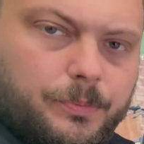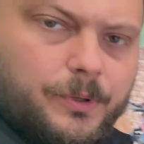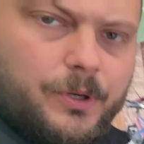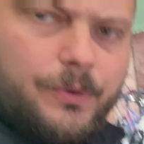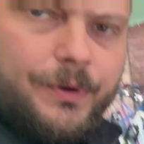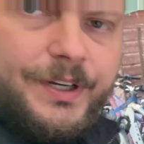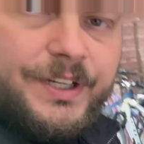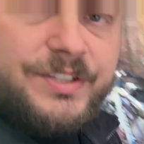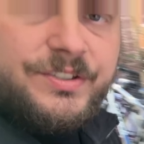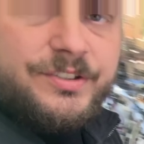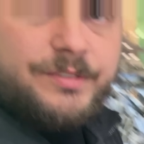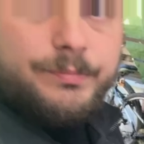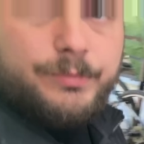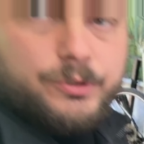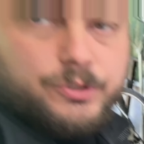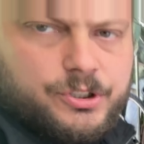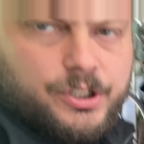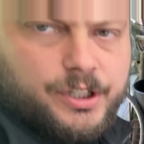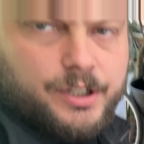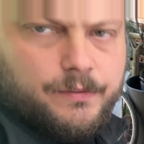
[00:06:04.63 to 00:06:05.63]
a quick and simple
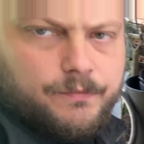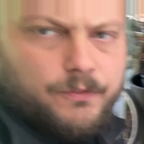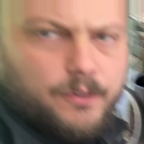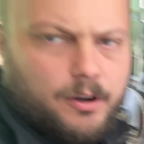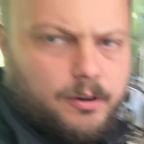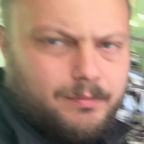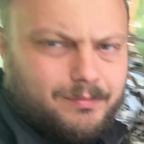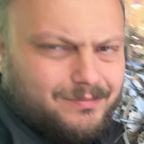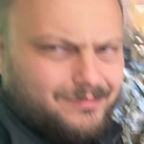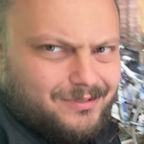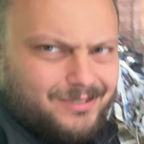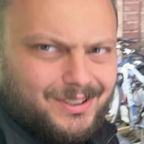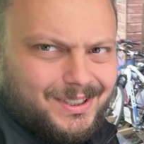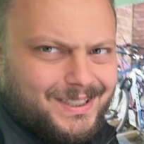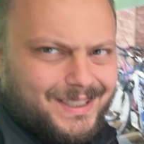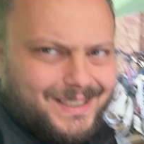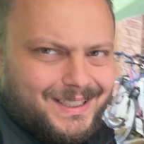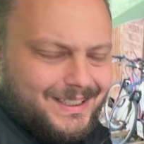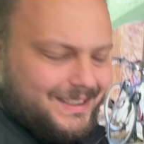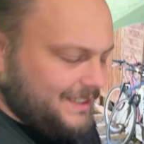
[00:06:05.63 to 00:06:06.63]
jig. I've not
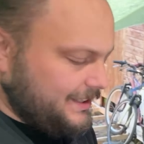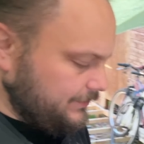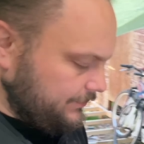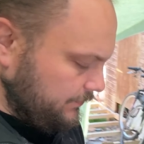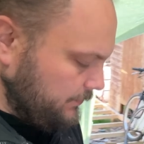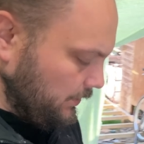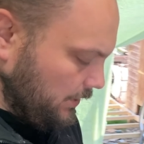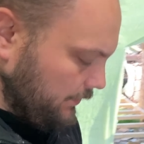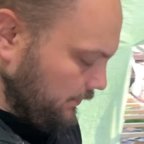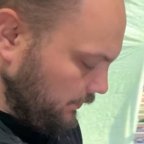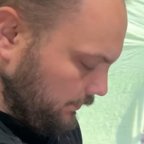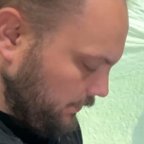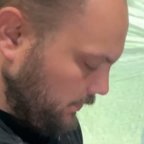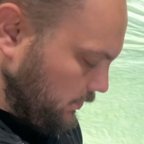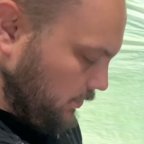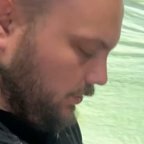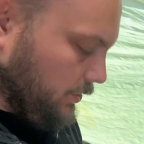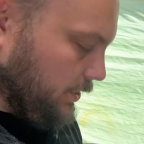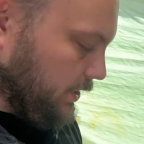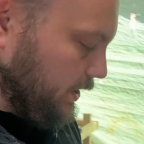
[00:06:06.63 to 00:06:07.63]

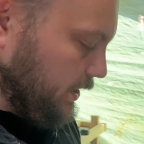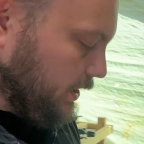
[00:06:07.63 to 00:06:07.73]
recorded it